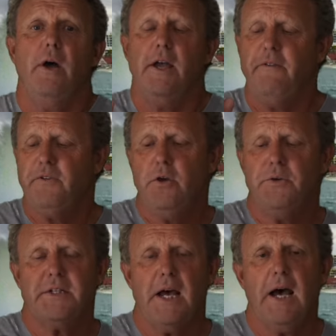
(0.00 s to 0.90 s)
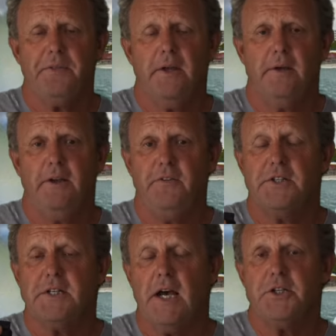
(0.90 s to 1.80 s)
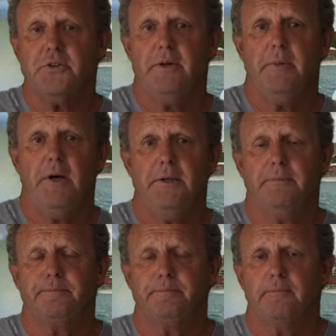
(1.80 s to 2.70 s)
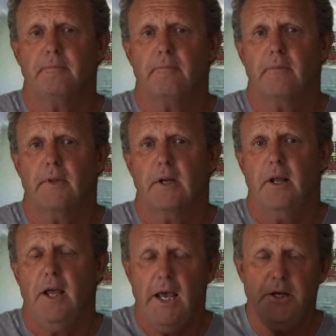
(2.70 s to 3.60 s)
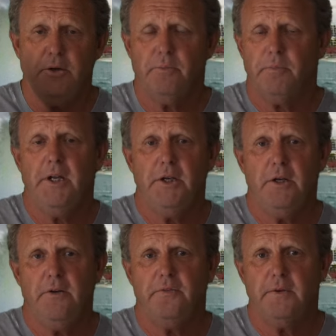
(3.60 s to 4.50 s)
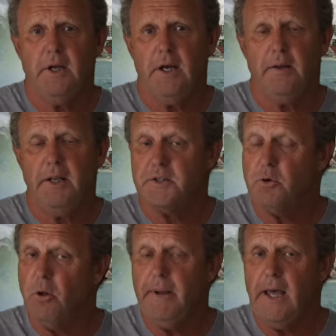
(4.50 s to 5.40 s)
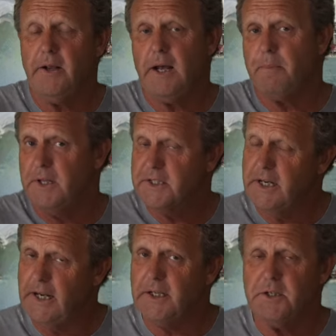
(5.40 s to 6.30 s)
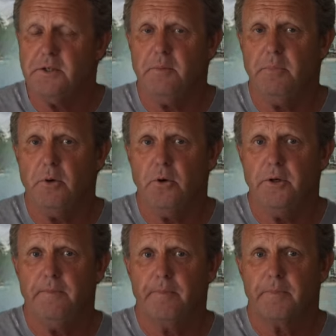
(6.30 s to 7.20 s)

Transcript: if you start your remote and it's all powered up, it's connected to the board.